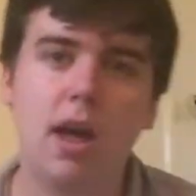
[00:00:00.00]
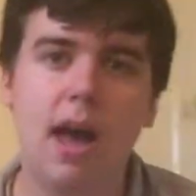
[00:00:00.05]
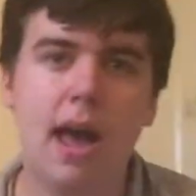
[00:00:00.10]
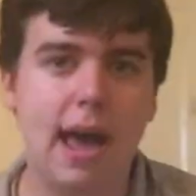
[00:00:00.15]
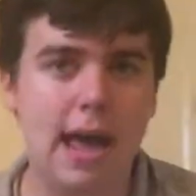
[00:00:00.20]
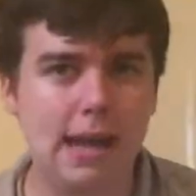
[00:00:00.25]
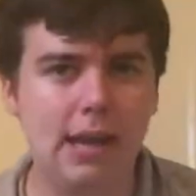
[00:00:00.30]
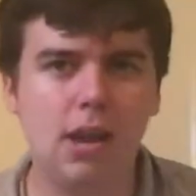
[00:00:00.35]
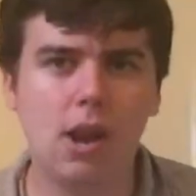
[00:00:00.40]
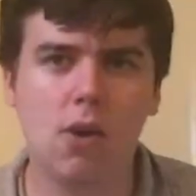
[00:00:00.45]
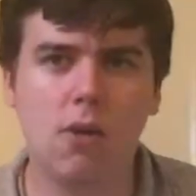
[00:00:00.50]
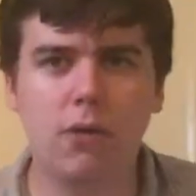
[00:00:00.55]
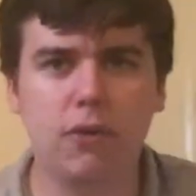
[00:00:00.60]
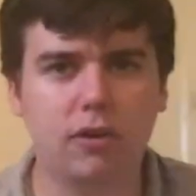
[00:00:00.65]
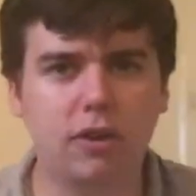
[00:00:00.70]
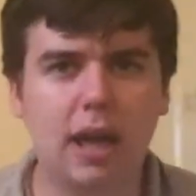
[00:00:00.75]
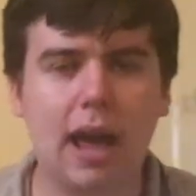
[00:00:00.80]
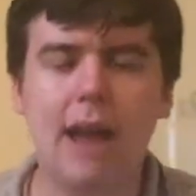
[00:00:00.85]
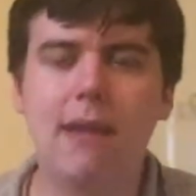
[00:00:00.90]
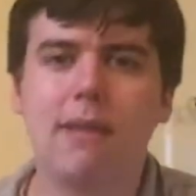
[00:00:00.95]
And, you know,
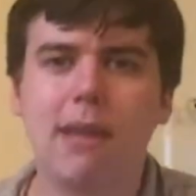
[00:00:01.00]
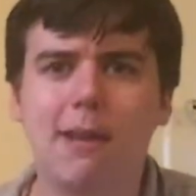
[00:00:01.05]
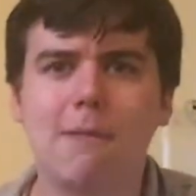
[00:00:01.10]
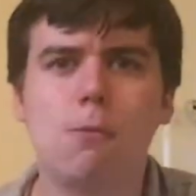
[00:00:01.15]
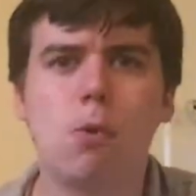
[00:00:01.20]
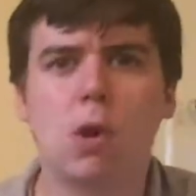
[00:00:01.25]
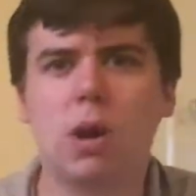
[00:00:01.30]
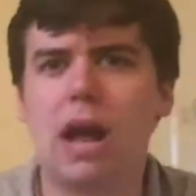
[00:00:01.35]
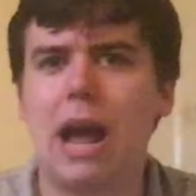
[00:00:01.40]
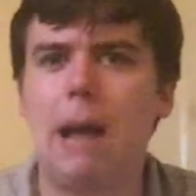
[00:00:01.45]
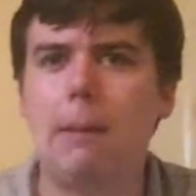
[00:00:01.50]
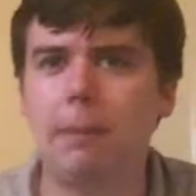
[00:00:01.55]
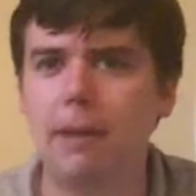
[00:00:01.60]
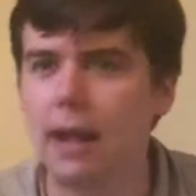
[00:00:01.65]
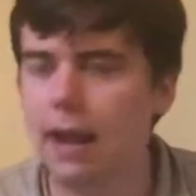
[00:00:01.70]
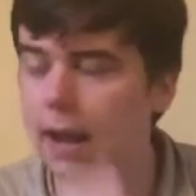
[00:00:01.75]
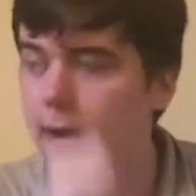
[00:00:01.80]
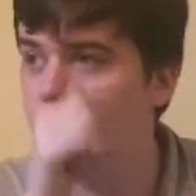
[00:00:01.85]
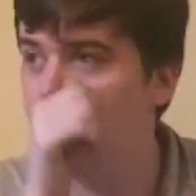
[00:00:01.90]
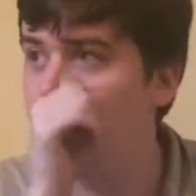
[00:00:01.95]
there's kind of like a more
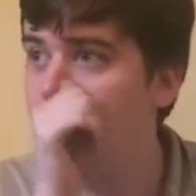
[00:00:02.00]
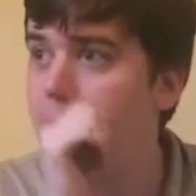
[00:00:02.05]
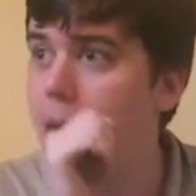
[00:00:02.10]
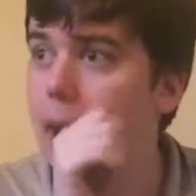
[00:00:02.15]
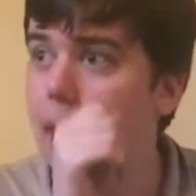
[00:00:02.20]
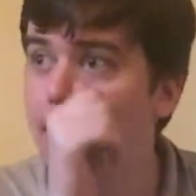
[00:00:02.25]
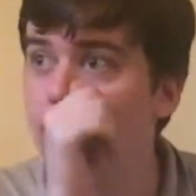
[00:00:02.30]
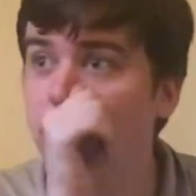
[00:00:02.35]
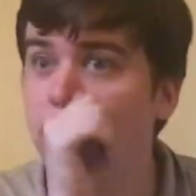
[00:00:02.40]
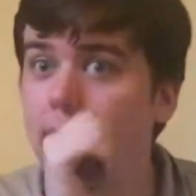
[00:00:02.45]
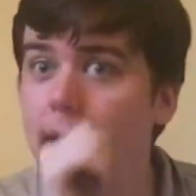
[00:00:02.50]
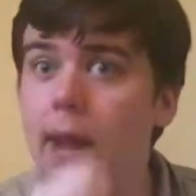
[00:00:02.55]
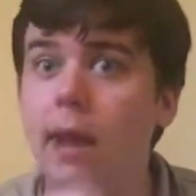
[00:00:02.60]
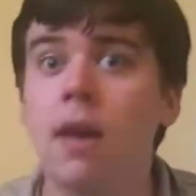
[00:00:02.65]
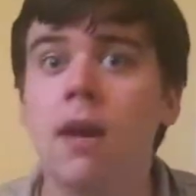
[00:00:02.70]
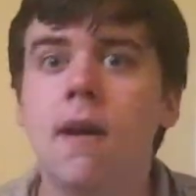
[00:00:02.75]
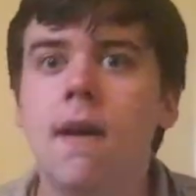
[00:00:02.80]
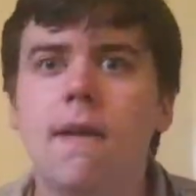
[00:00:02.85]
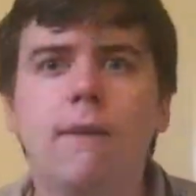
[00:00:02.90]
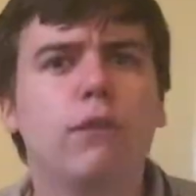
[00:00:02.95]
complicated thing. I'm just
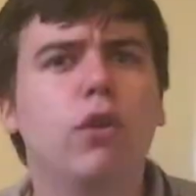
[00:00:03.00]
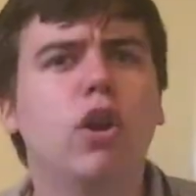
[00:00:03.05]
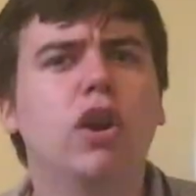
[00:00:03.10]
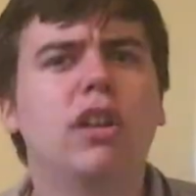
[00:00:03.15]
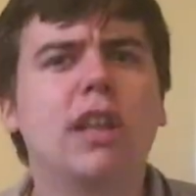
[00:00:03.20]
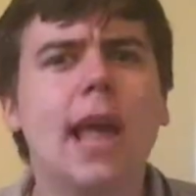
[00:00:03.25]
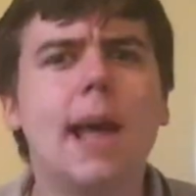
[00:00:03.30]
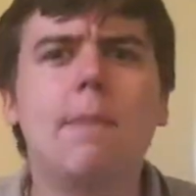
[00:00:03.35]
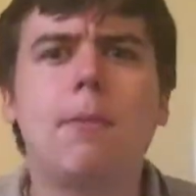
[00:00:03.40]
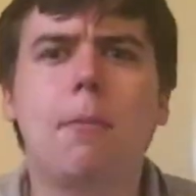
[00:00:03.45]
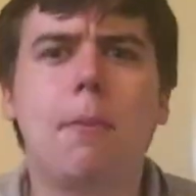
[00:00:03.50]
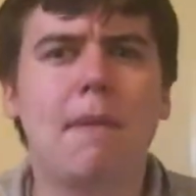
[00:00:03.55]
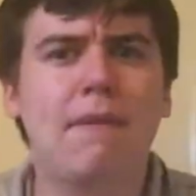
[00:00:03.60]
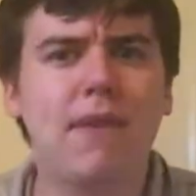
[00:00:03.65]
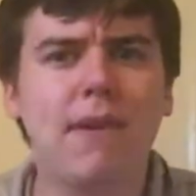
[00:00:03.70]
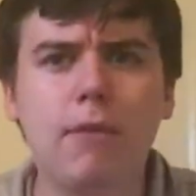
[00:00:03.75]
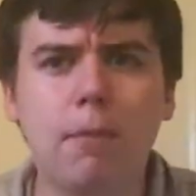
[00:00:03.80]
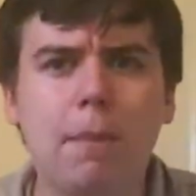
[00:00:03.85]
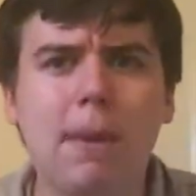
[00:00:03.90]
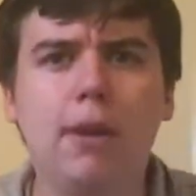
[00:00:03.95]
like, for example, my
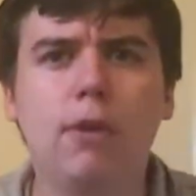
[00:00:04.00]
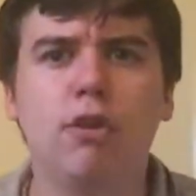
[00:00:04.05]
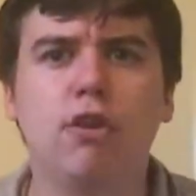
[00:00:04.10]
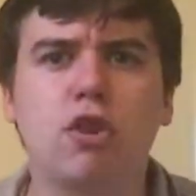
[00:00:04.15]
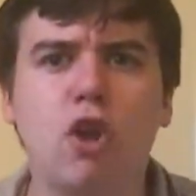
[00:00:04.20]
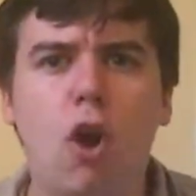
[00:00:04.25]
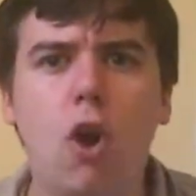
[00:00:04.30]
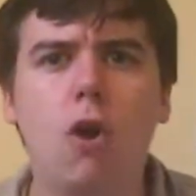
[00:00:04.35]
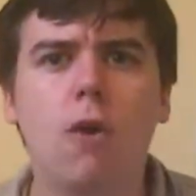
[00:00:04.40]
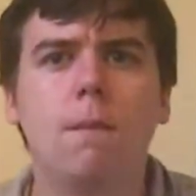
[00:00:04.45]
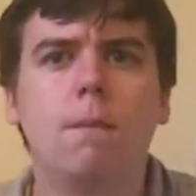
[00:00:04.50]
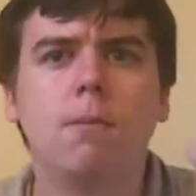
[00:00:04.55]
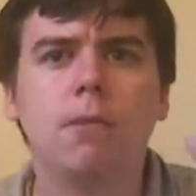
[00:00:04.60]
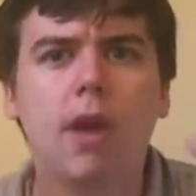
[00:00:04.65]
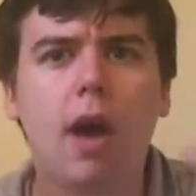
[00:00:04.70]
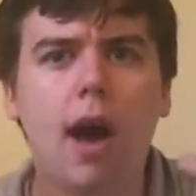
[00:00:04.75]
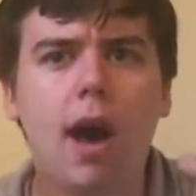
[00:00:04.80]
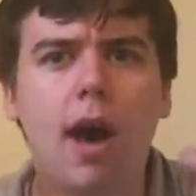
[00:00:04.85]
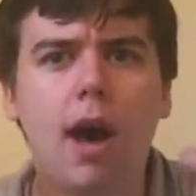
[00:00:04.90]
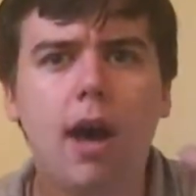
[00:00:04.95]
favorite Beatles song,
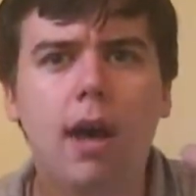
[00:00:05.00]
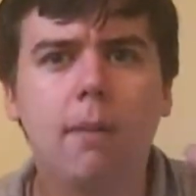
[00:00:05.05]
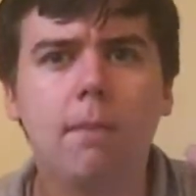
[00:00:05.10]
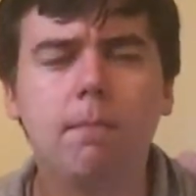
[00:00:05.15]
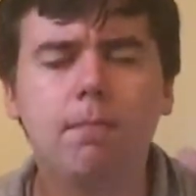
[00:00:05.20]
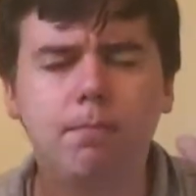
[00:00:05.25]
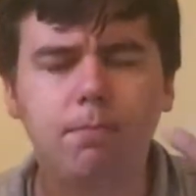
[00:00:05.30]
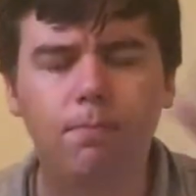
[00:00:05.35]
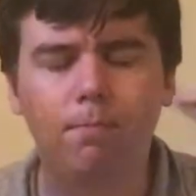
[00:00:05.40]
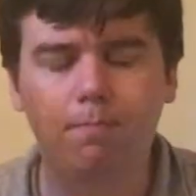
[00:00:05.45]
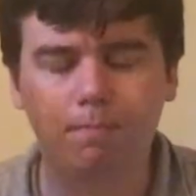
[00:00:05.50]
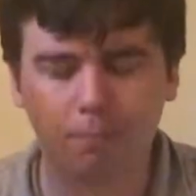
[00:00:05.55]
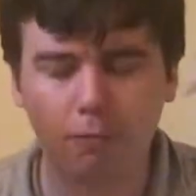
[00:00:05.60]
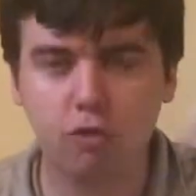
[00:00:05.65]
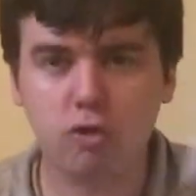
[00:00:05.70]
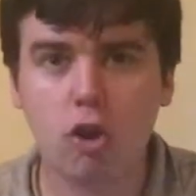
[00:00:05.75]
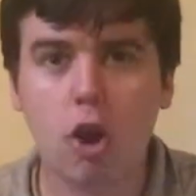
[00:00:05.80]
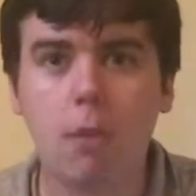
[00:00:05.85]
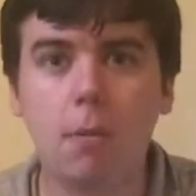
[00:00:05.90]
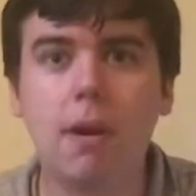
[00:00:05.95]

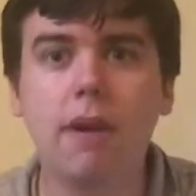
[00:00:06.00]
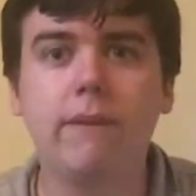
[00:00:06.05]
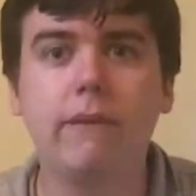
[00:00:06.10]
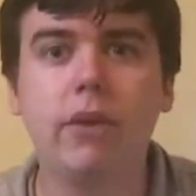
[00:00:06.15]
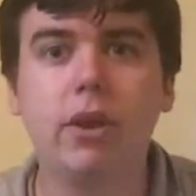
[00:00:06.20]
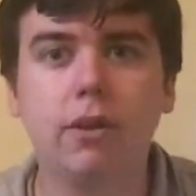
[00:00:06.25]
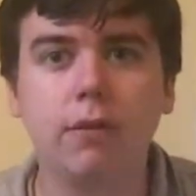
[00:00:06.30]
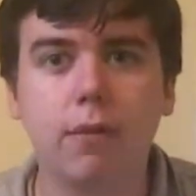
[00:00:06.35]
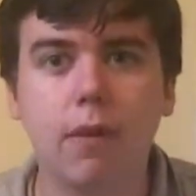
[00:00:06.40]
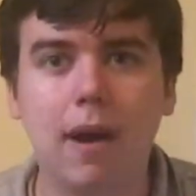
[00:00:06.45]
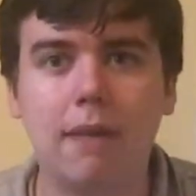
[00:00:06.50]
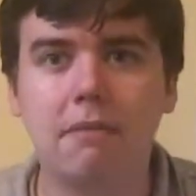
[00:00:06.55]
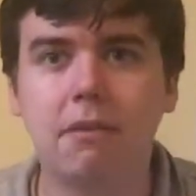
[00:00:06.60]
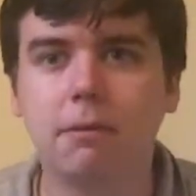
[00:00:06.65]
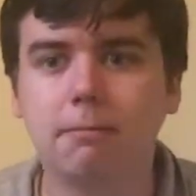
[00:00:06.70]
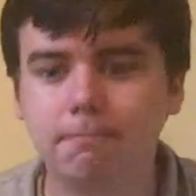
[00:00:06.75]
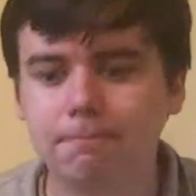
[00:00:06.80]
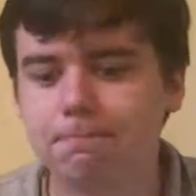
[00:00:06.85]
Strawberry Fields Forever.